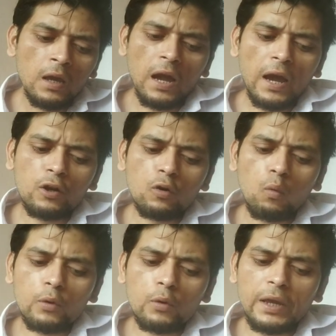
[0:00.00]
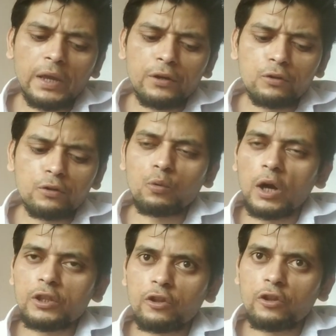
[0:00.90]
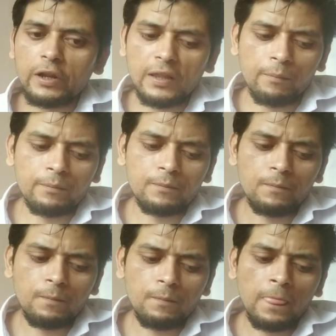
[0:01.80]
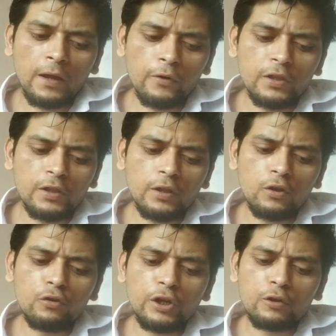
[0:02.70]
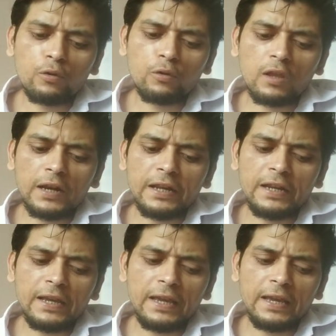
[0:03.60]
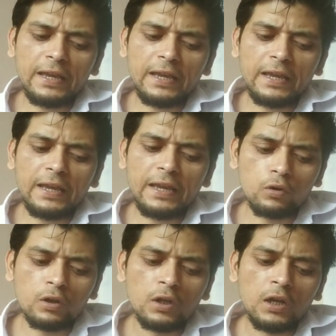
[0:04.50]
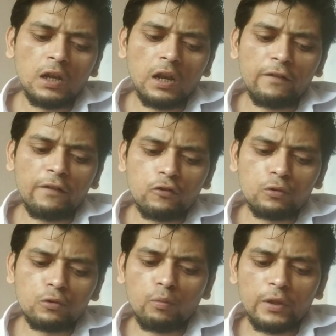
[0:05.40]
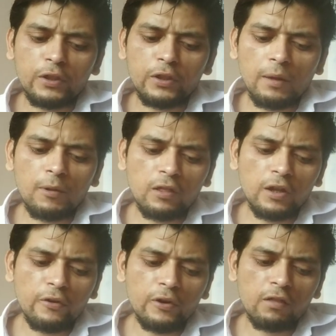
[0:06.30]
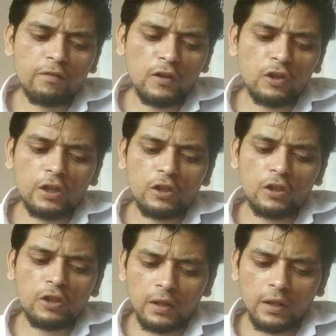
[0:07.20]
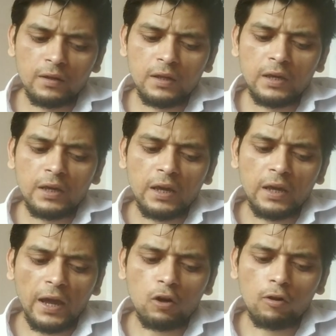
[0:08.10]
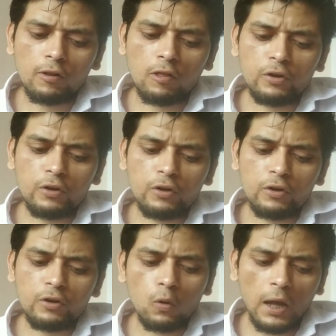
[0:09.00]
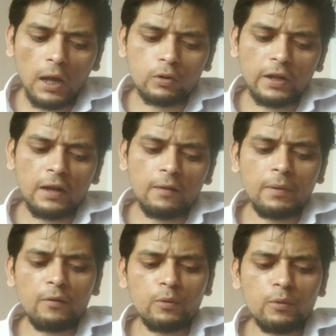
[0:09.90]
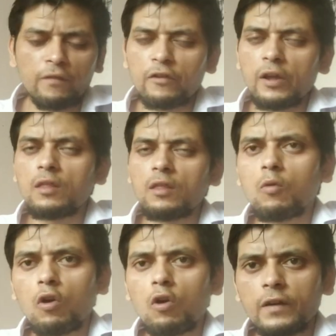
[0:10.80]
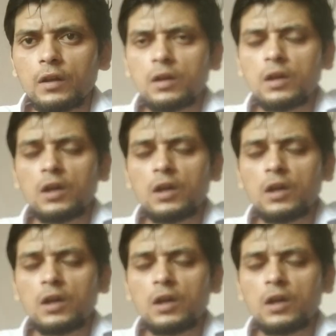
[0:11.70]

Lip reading: I know what we can do to unshrink them. Reggie, you need to start eating healthy food like fruits, vegetables, cereals, fish and chicken, and also need to go out and play with your friends more often.